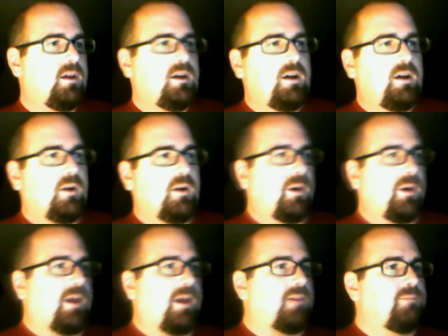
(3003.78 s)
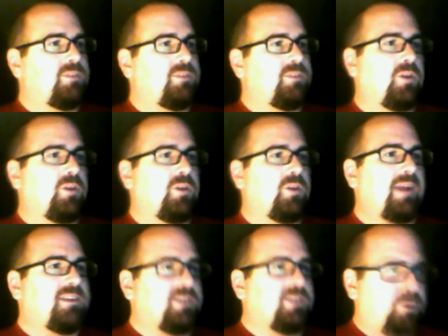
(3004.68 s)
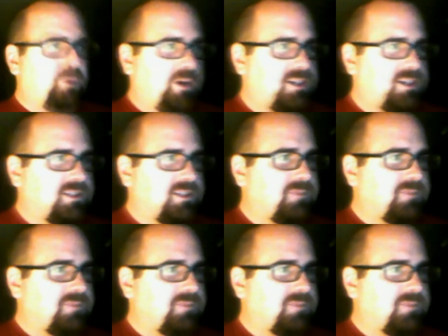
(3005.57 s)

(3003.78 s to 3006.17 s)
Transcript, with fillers: Okay, so back to your question.